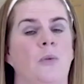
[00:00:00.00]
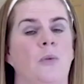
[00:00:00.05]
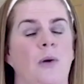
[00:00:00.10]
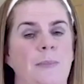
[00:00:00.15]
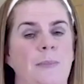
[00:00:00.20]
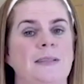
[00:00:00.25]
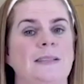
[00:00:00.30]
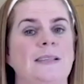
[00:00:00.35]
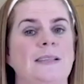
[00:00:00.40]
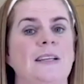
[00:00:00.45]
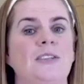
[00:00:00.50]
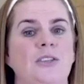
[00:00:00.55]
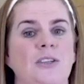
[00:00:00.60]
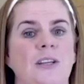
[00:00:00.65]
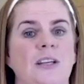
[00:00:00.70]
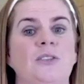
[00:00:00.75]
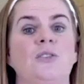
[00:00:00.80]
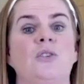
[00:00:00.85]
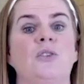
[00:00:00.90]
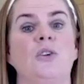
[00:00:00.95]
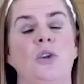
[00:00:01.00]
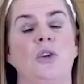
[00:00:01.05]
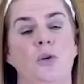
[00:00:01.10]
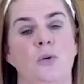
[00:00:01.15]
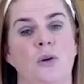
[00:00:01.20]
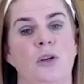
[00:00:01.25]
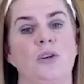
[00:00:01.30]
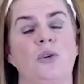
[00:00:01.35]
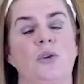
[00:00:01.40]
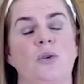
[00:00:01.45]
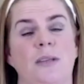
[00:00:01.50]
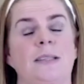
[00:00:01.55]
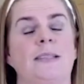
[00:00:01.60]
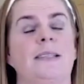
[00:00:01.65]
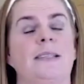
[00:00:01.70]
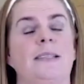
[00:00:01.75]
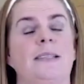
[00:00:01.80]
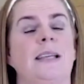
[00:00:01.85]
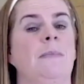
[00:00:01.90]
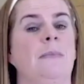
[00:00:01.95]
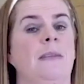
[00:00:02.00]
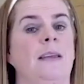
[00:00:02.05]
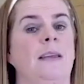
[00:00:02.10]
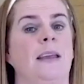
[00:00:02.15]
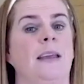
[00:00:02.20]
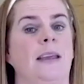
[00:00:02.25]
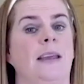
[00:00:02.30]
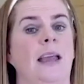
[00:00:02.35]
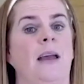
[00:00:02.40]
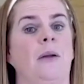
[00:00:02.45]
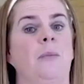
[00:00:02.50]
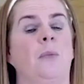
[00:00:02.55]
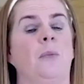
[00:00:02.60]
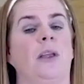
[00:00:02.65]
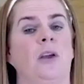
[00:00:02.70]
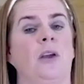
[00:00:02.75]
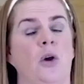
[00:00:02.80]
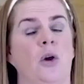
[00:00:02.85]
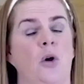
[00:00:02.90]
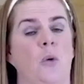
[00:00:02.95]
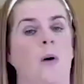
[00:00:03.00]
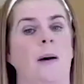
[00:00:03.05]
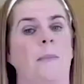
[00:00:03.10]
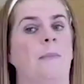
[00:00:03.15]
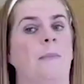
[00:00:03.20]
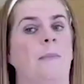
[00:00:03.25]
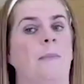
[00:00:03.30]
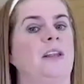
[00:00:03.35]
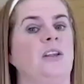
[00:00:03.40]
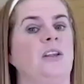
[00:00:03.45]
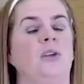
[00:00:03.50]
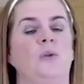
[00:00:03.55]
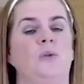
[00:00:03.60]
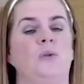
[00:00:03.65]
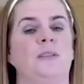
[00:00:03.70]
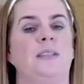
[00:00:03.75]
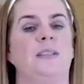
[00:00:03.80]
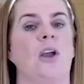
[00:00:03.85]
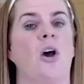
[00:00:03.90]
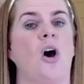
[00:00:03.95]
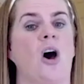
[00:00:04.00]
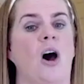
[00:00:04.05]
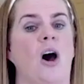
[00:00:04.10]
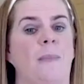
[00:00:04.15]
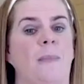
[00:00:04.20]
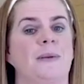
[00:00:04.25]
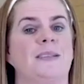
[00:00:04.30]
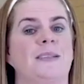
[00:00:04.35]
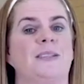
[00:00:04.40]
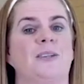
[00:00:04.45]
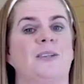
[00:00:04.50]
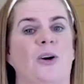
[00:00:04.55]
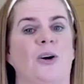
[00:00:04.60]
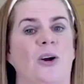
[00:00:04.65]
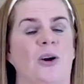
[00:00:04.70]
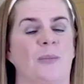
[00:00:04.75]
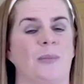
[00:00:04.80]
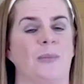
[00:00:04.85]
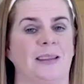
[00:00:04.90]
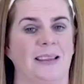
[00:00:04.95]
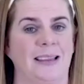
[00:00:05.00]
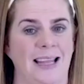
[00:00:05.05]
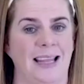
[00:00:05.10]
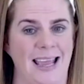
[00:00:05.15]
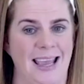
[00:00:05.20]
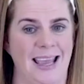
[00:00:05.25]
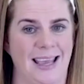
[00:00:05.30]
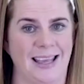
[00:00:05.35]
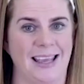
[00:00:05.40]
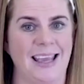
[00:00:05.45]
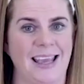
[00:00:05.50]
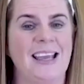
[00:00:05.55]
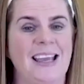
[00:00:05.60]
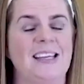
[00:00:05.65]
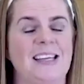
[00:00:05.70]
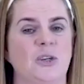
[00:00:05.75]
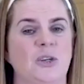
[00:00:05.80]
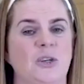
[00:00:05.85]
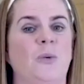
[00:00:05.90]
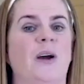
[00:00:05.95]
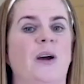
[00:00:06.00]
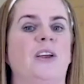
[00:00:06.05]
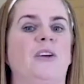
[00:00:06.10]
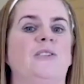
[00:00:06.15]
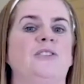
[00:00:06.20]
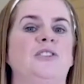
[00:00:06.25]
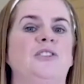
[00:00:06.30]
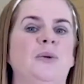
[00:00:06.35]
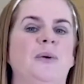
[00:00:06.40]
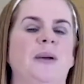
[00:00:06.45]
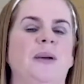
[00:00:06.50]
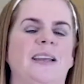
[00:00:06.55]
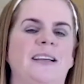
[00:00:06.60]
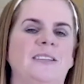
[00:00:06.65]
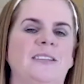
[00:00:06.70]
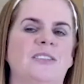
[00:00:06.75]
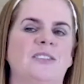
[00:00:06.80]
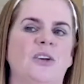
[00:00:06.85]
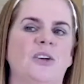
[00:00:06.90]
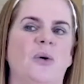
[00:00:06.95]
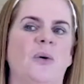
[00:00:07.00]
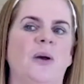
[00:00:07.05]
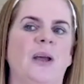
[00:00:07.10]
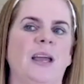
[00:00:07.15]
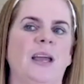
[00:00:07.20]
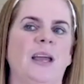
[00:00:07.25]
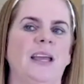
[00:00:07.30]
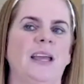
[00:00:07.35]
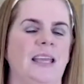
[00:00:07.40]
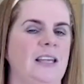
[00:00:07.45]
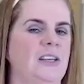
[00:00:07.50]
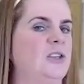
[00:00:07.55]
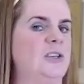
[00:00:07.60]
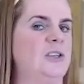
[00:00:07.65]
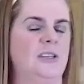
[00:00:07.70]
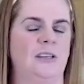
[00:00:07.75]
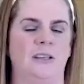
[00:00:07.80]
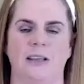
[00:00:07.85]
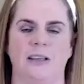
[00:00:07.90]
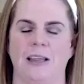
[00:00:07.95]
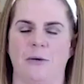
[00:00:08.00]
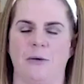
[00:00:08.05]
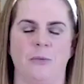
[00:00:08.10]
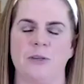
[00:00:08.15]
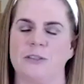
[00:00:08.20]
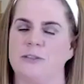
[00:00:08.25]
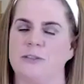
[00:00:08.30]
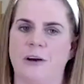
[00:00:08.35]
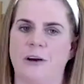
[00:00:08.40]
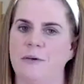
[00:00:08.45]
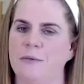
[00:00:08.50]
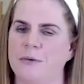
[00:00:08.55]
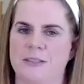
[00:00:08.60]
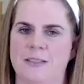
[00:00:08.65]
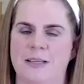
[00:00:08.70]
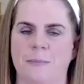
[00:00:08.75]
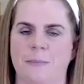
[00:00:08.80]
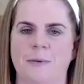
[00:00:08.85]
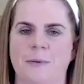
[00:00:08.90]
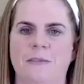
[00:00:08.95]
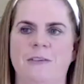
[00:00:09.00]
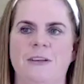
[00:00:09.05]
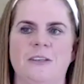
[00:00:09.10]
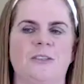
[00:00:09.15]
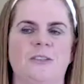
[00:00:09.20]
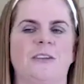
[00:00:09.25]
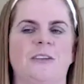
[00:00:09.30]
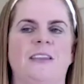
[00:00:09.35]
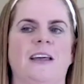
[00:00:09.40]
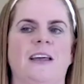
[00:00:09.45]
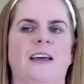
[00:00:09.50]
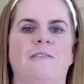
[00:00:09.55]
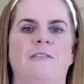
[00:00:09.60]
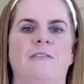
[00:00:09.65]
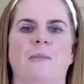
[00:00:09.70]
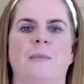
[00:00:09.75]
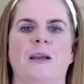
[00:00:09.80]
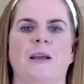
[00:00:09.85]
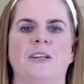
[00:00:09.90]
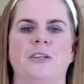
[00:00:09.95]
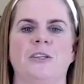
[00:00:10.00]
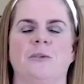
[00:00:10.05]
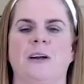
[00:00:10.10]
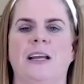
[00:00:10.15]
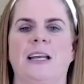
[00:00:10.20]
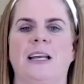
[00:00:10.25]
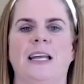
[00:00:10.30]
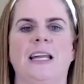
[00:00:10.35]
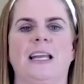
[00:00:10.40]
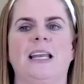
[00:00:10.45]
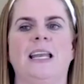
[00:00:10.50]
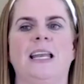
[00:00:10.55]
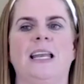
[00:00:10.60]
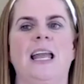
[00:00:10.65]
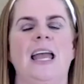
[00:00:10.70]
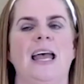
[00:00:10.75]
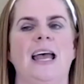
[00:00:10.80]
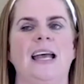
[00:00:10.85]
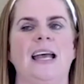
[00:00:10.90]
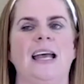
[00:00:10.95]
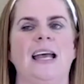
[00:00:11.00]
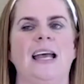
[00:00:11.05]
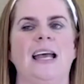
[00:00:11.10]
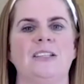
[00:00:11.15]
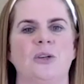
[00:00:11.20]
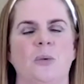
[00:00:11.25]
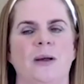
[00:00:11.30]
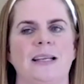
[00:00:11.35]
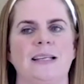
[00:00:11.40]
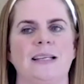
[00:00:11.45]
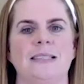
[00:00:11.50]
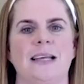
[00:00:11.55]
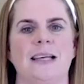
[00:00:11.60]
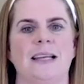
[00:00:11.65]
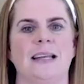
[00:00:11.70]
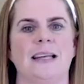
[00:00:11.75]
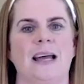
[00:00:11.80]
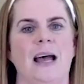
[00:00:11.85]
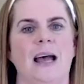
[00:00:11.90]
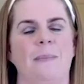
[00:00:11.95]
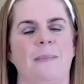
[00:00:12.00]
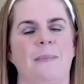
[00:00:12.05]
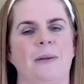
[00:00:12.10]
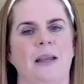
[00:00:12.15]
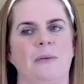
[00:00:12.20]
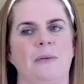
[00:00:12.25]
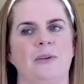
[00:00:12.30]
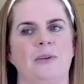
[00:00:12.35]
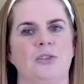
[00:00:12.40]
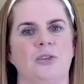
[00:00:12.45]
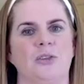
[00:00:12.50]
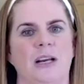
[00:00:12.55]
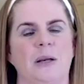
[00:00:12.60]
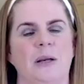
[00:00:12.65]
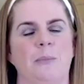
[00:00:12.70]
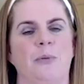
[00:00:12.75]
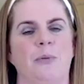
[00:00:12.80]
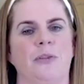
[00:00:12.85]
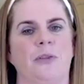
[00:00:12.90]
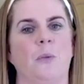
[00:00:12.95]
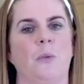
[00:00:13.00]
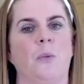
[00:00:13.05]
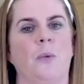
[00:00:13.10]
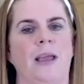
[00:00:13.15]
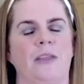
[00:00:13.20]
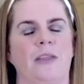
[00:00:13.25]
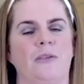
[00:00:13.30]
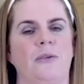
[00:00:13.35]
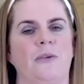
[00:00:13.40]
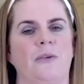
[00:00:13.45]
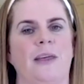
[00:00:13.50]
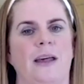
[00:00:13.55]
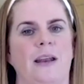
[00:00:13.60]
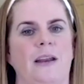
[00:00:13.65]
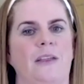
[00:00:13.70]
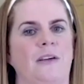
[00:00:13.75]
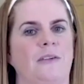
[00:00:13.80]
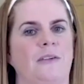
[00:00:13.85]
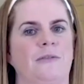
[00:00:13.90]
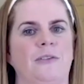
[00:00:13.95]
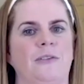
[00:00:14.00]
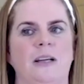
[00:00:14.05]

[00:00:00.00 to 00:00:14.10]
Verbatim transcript: reposition it so you can do the same thing again when you go up but use the opposite arm and leg to what you're doing and so he like was very receptive he took that information right in and so when he set it up and he was trying to put the weight through that other